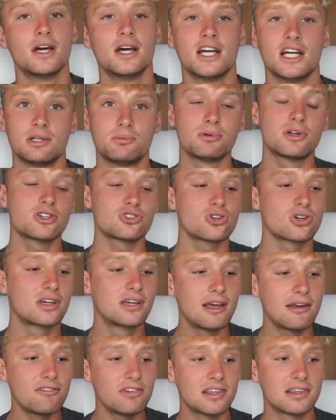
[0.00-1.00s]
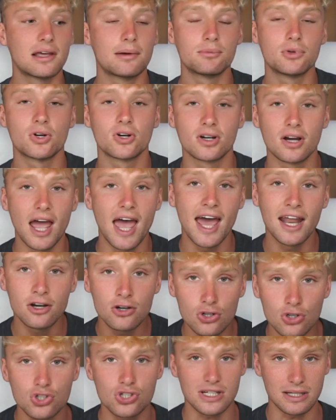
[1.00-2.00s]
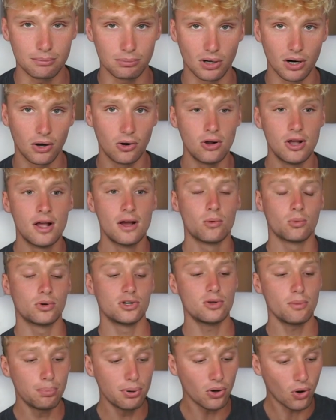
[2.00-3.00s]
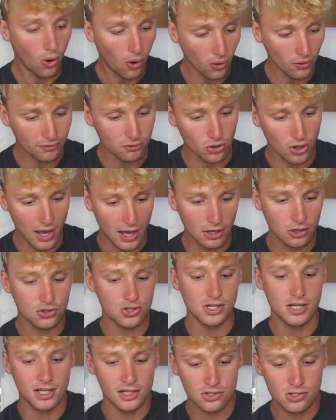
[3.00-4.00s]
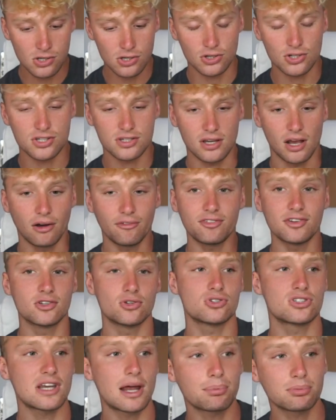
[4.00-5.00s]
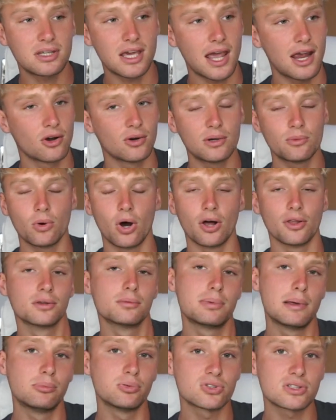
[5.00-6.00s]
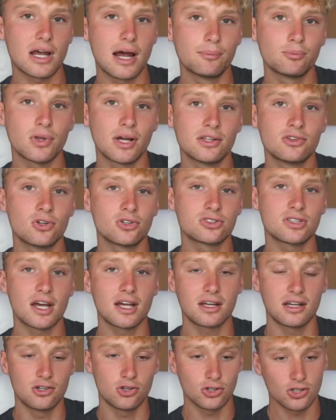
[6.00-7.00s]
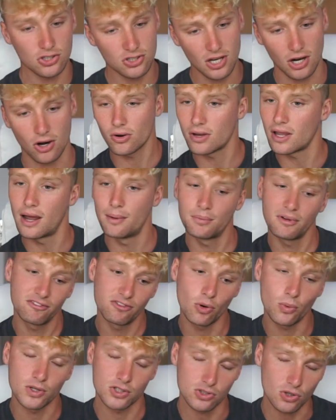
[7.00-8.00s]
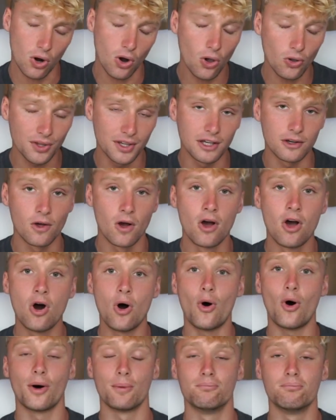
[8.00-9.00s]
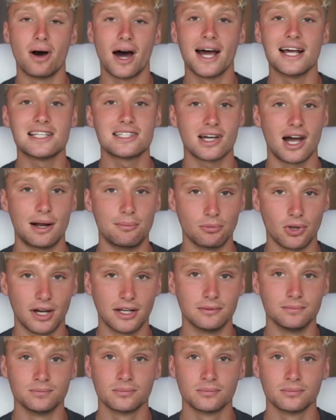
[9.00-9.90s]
It's because you're giving them your energy, bro. When you put all of your energy into yourself and you stop caring what other people's timeline looks like, and you're just like, I'm going to focus all in on my timeline.